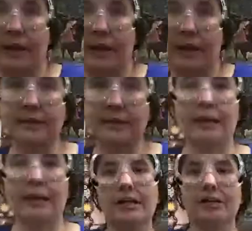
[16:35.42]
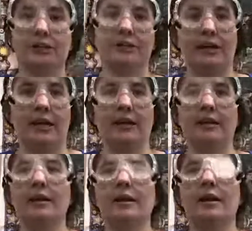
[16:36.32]
It's in a gaseous state.
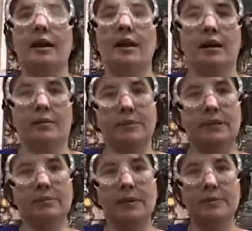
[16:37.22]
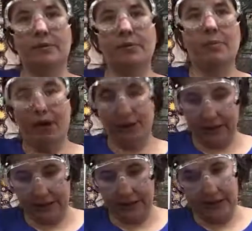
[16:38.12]
Sometimes if you burn
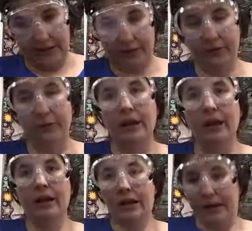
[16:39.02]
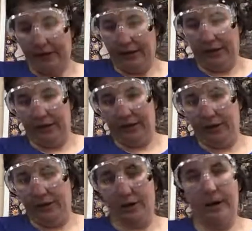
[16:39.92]
stuff and then you
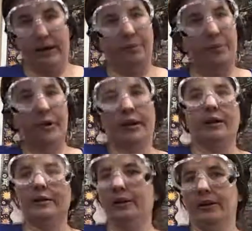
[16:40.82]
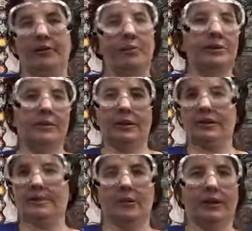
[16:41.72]
like put, if you put something that's
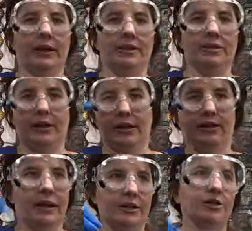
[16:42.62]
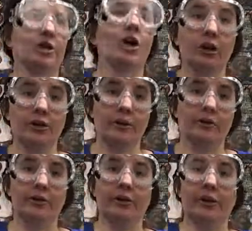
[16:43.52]
burning into like a glass jar or whatever,
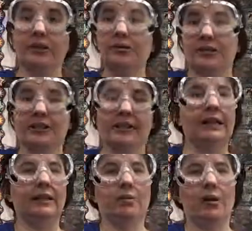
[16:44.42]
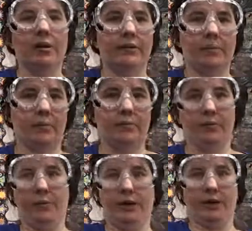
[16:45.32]
and then you'll see the water vapor
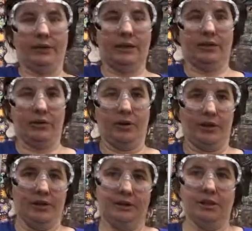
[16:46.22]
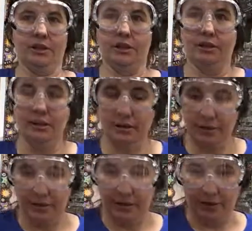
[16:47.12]
forming outside condensation.
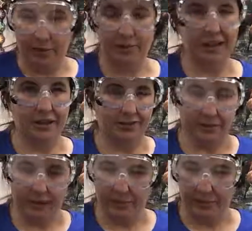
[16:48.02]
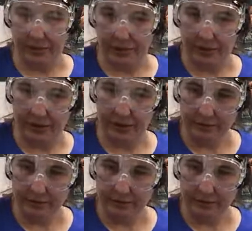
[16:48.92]
I'm not going to do that, but we can do that.